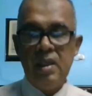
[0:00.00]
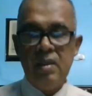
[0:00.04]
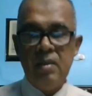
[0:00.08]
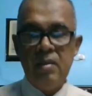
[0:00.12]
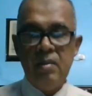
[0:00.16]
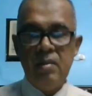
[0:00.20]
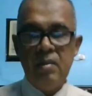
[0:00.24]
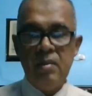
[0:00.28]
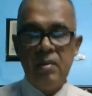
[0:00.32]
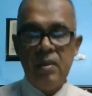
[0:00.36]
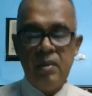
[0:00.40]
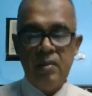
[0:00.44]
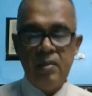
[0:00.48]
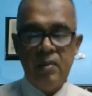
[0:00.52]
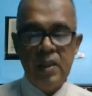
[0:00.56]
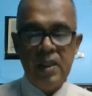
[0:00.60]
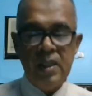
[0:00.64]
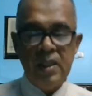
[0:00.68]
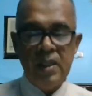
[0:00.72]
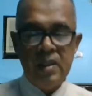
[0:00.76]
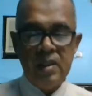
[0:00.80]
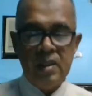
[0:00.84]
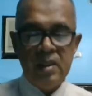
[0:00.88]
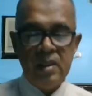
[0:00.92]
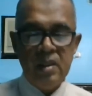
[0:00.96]
it, the
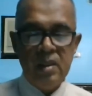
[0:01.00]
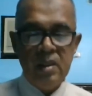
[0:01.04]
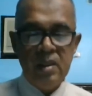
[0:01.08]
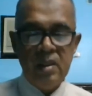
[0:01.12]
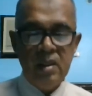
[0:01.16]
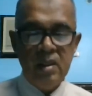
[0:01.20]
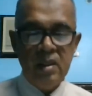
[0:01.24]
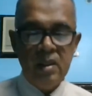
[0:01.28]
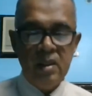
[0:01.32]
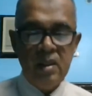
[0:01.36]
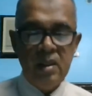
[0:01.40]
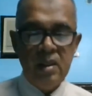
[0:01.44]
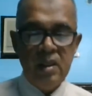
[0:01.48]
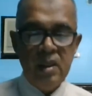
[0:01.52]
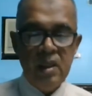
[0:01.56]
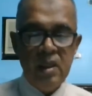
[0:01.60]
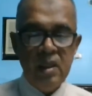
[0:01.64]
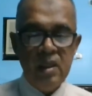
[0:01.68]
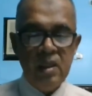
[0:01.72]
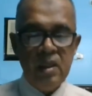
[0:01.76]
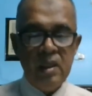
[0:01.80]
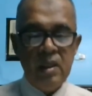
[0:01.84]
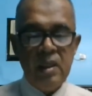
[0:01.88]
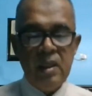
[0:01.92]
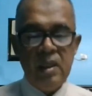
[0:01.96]
base.
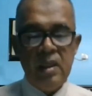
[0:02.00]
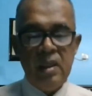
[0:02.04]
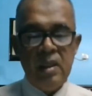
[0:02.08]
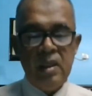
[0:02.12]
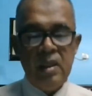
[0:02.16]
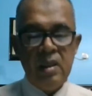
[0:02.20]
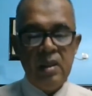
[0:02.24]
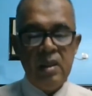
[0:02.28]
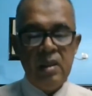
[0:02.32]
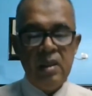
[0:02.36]
Then